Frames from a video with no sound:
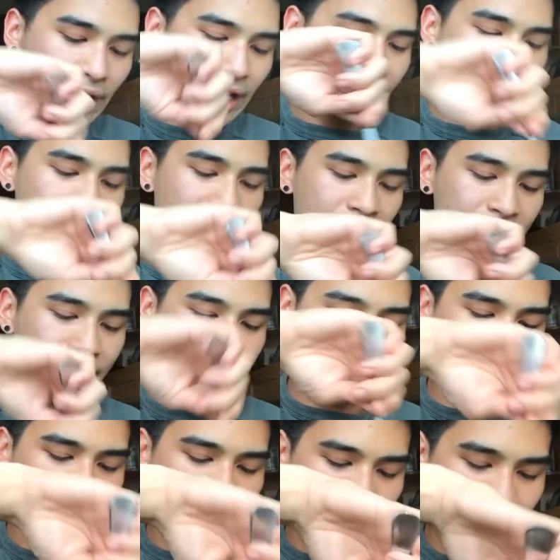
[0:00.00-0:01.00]
Yeah, if they had
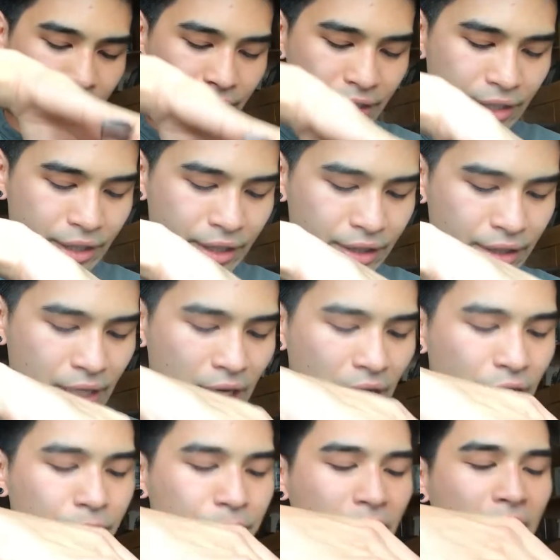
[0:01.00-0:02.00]
a subway here,
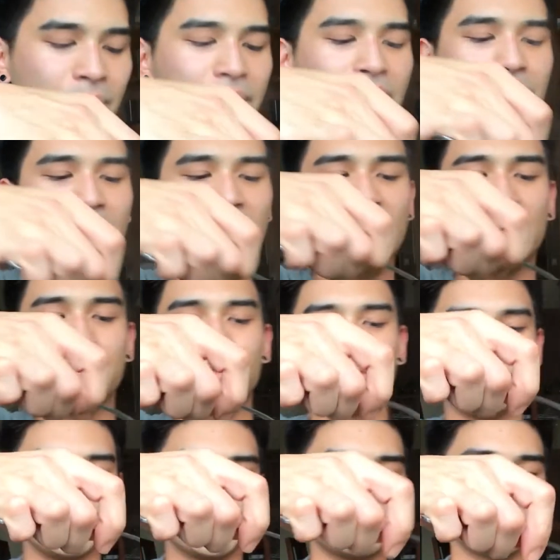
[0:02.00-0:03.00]
I'll probably be
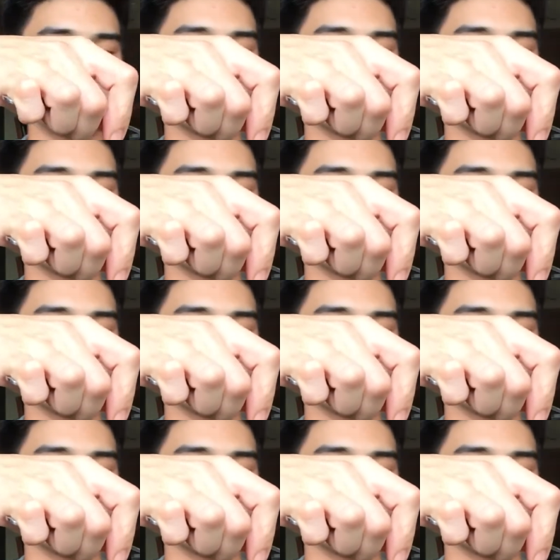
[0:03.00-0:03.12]
able to